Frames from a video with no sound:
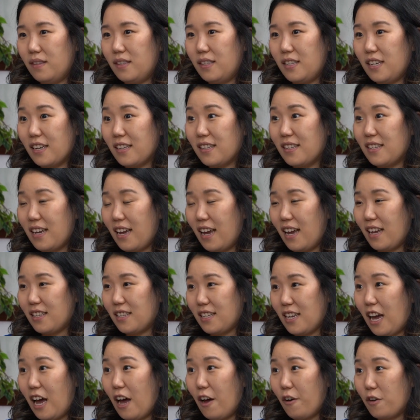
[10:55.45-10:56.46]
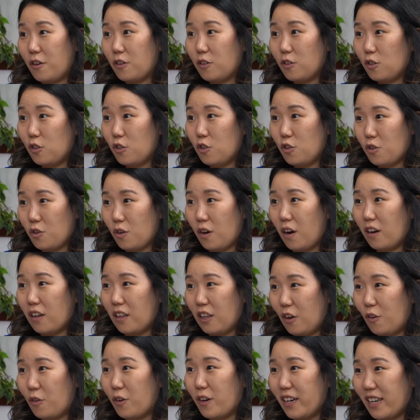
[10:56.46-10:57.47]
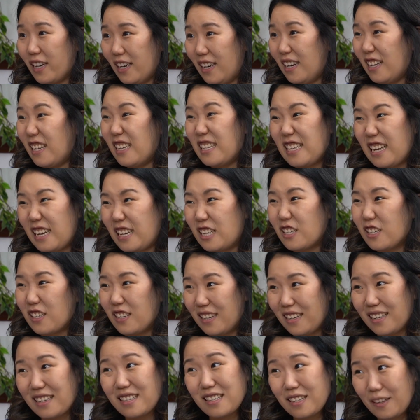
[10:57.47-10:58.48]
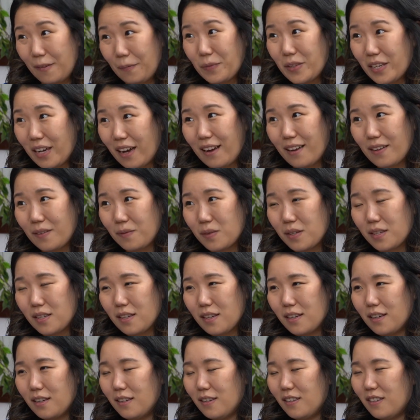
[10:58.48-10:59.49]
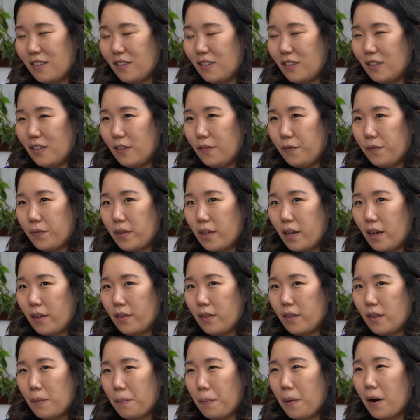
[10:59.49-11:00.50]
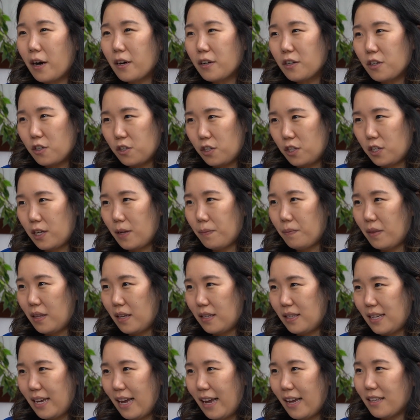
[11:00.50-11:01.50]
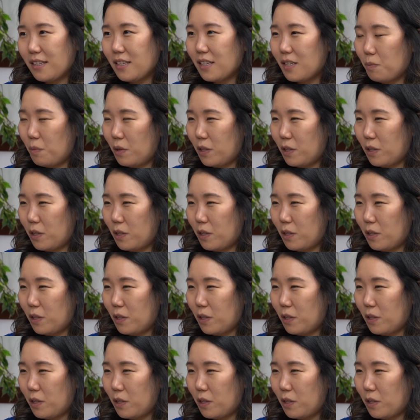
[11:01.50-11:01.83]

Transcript: dictates how strong the organization is sometimes. Mm-hmm. The partnership, the dance